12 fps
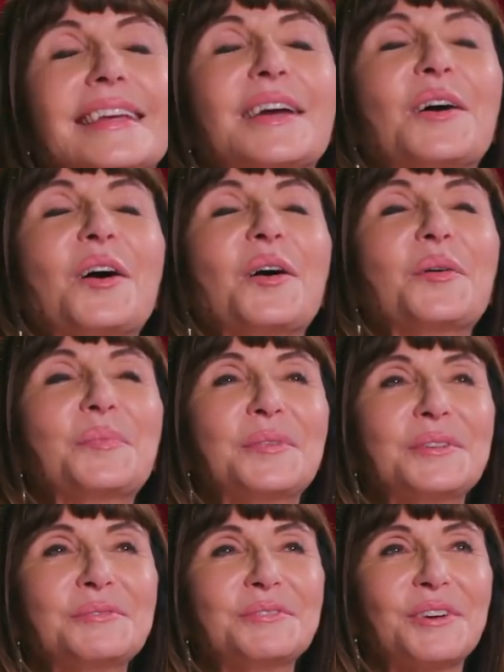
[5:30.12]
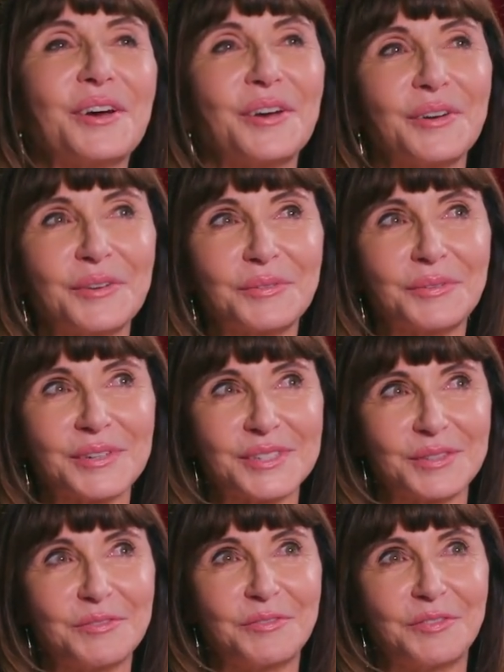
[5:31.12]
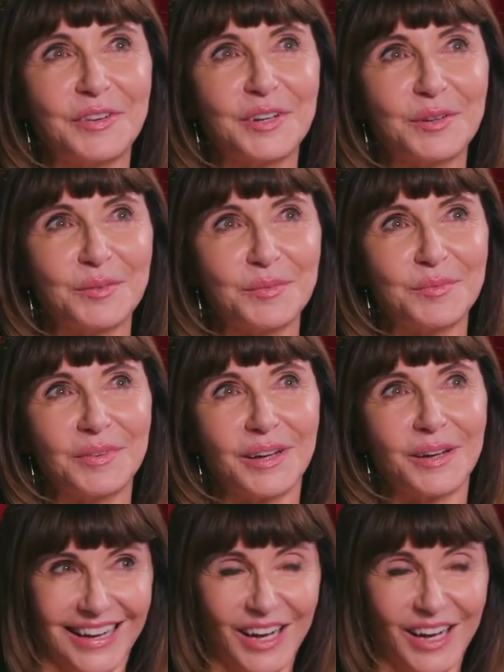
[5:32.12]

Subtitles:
The Open Road was a film,